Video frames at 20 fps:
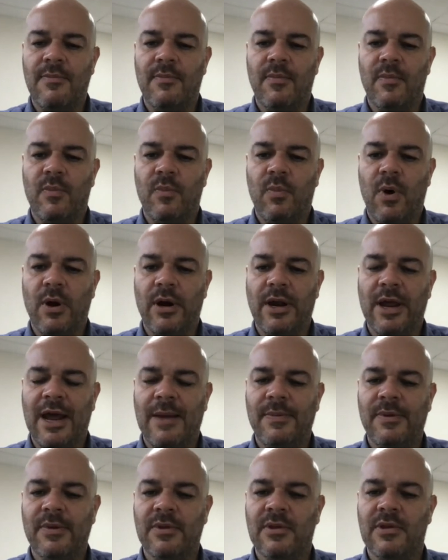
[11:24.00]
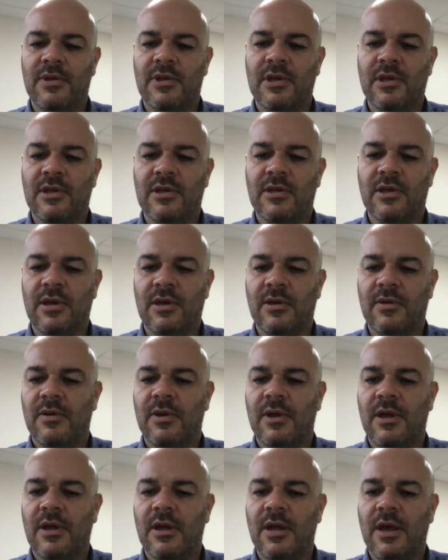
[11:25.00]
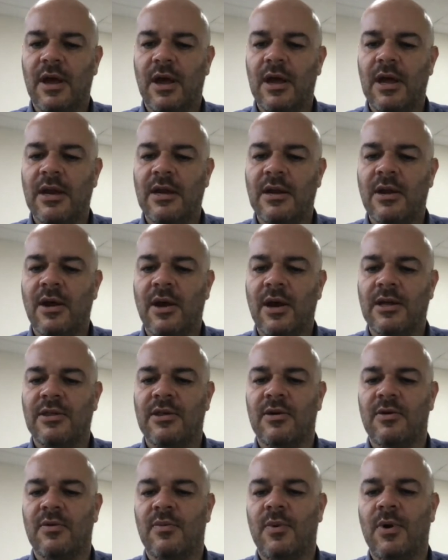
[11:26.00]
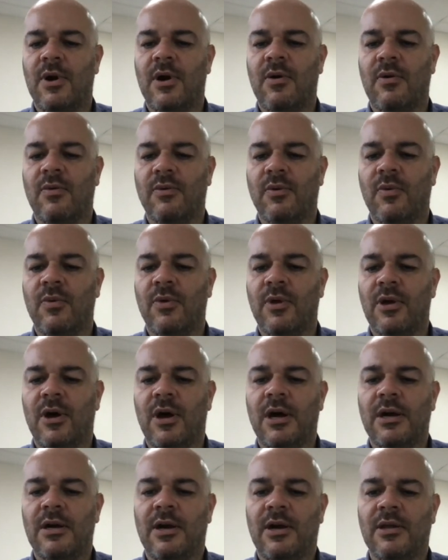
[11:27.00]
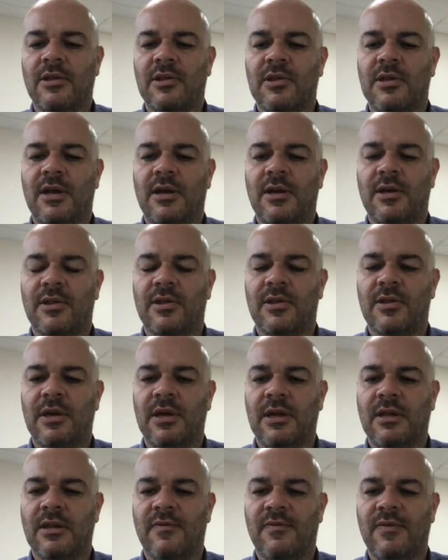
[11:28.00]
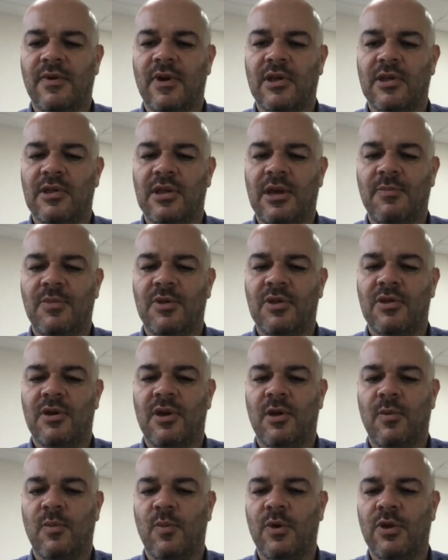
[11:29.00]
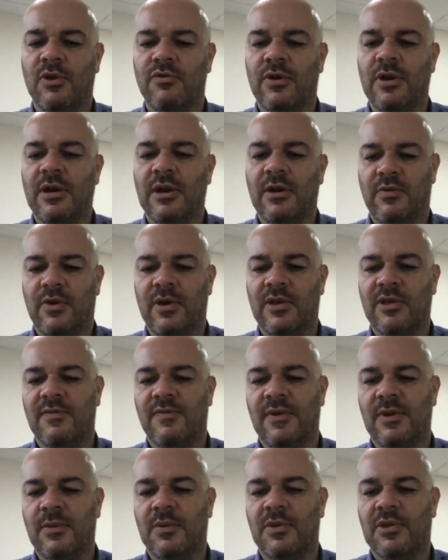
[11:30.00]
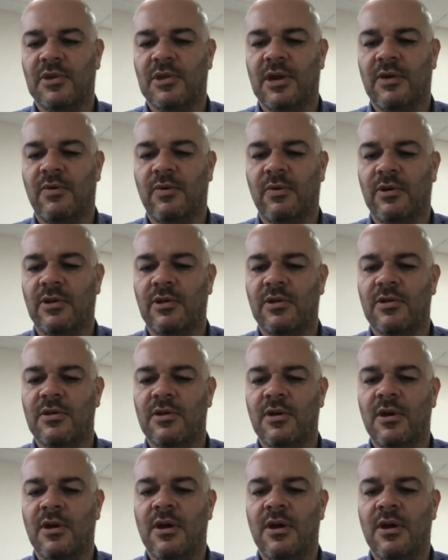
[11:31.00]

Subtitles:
what happens is that in an ideal world, all the guidelines tell us that in the first episode, we treat aggressively with steroids.